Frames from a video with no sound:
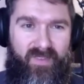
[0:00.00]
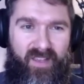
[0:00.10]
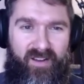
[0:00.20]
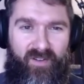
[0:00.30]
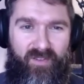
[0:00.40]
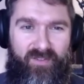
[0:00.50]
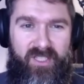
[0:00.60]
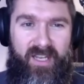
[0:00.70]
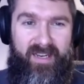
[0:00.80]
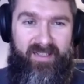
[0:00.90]
on
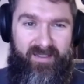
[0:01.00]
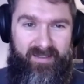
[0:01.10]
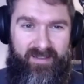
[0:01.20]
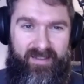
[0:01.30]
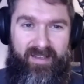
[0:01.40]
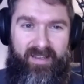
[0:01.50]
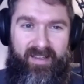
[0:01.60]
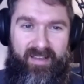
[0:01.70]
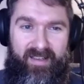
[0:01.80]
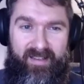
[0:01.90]
this line,
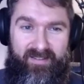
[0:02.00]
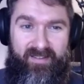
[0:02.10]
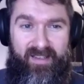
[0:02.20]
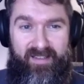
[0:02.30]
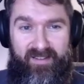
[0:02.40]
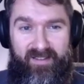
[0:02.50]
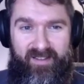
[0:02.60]
and then